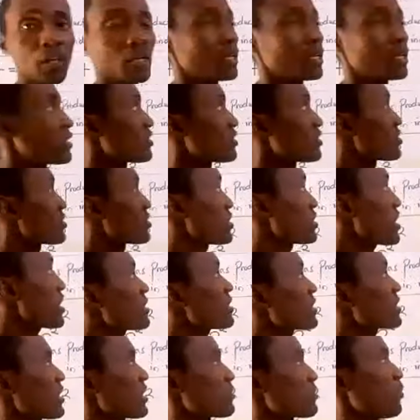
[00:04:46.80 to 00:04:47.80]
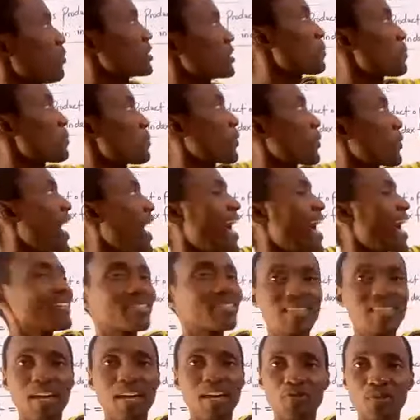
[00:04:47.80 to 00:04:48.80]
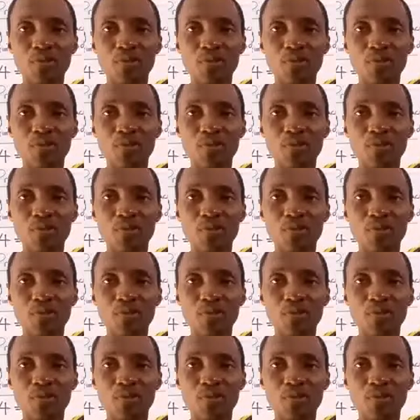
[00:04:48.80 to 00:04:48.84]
6 is multiplied 7